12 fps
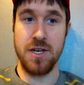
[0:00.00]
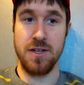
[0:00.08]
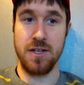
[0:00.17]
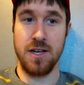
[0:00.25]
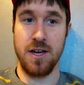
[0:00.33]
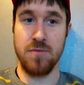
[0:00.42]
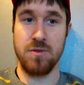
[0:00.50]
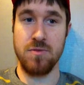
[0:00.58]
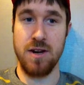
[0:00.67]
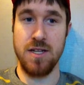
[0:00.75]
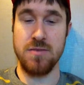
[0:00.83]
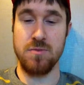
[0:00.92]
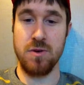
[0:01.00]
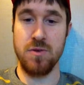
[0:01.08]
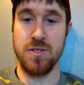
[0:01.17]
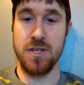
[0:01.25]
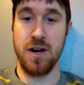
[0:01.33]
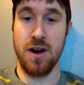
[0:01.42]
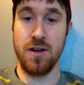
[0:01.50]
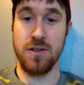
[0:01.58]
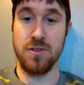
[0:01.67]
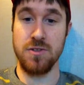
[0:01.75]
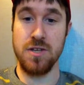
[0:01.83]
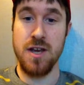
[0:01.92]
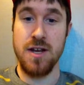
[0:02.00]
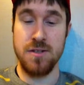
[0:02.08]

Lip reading: You got the Cubs, Reds, Brewers, and Cardinals.